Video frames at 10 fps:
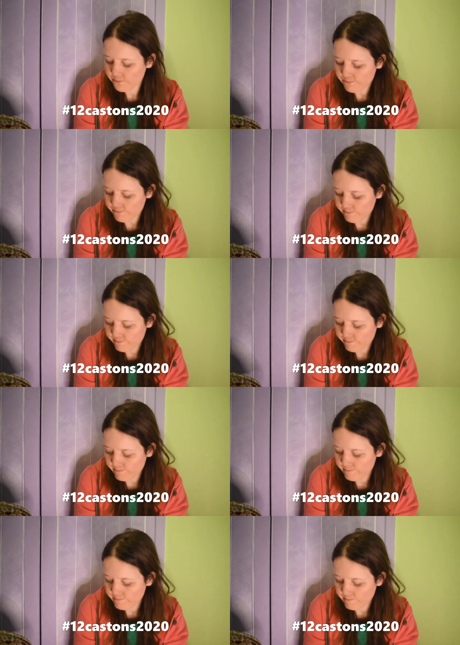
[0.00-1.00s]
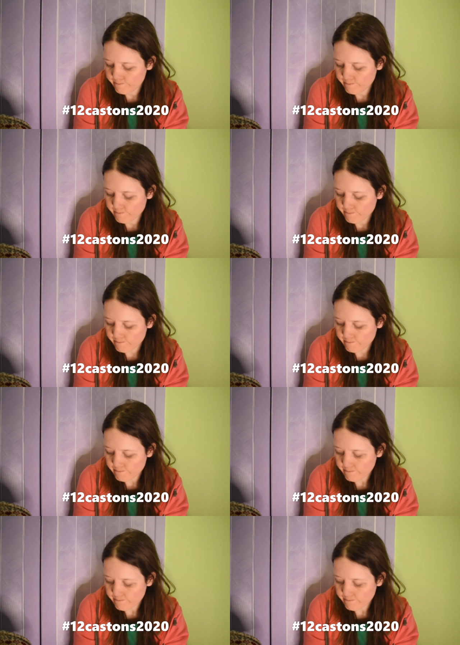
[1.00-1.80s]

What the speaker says: Nothing is said.